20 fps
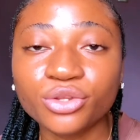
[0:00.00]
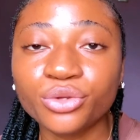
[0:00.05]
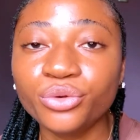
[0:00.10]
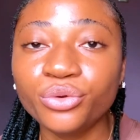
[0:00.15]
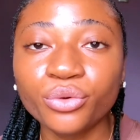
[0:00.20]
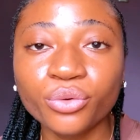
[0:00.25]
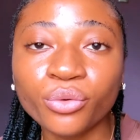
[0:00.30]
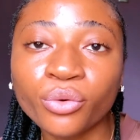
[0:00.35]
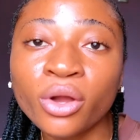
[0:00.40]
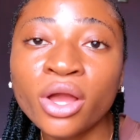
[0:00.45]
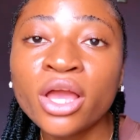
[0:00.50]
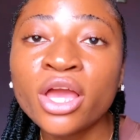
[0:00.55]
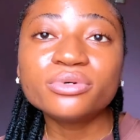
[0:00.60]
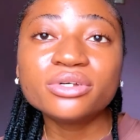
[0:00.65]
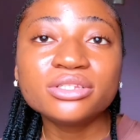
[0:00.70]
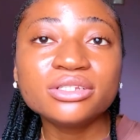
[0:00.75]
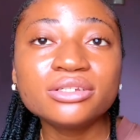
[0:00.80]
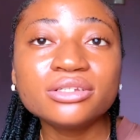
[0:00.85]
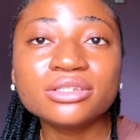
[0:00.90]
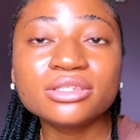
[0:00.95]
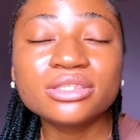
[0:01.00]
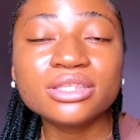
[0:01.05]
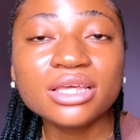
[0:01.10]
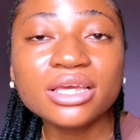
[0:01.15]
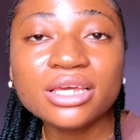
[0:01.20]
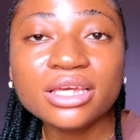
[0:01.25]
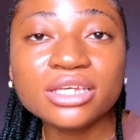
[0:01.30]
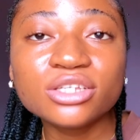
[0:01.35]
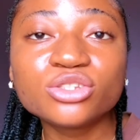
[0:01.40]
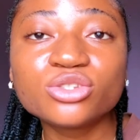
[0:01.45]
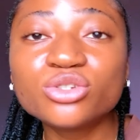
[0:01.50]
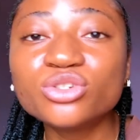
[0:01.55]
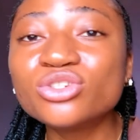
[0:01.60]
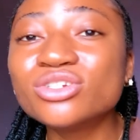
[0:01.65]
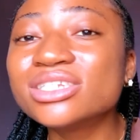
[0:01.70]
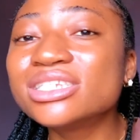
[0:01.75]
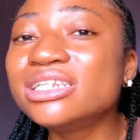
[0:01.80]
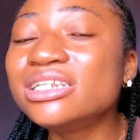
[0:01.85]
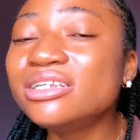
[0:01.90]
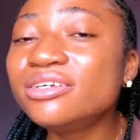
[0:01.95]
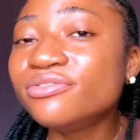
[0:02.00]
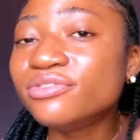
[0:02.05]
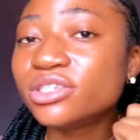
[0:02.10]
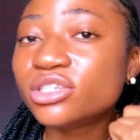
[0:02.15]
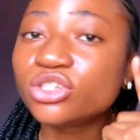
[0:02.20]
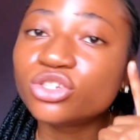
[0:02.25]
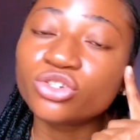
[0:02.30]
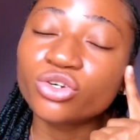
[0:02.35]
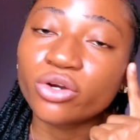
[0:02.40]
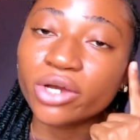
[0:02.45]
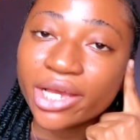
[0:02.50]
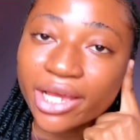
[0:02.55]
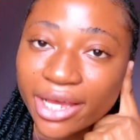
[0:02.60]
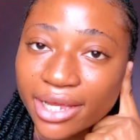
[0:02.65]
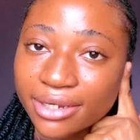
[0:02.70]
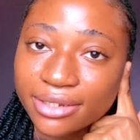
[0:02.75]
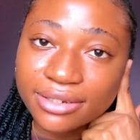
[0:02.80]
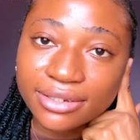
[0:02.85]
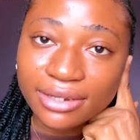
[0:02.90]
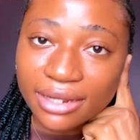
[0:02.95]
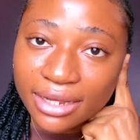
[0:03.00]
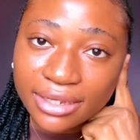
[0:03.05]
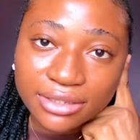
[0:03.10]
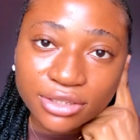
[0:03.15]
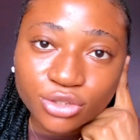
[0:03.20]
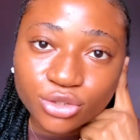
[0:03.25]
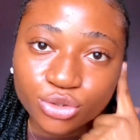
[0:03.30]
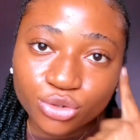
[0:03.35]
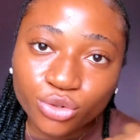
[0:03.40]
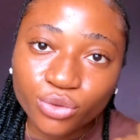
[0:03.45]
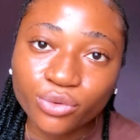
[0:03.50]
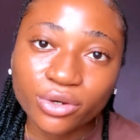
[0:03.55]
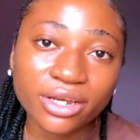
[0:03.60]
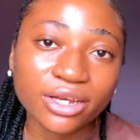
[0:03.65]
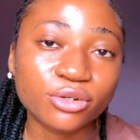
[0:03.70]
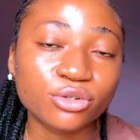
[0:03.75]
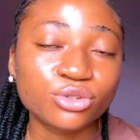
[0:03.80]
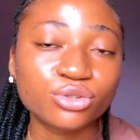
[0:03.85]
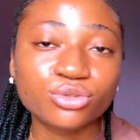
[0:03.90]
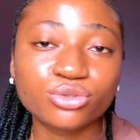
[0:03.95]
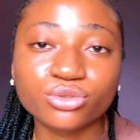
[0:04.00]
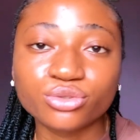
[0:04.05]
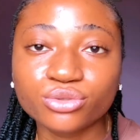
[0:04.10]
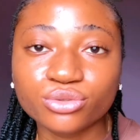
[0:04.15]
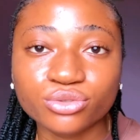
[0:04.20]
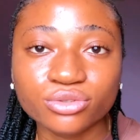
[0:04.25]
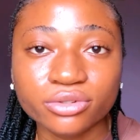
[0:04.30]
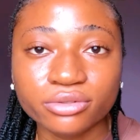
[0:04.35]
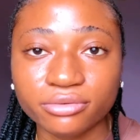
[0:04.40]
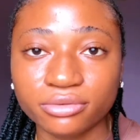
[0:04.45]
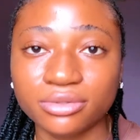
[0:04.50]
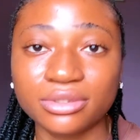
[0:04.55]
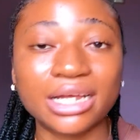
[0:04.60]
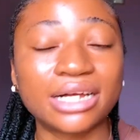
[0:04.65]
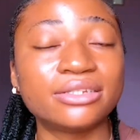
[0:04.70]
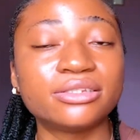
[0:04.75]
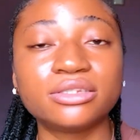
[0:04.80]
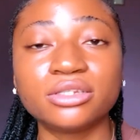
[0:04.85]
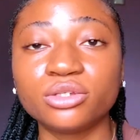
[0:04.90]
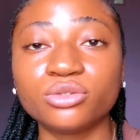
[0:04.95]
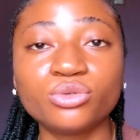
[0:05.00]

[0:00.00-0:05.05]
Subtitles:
No, but the thing is, don't just leave it in your head that you know what you're going to do that day.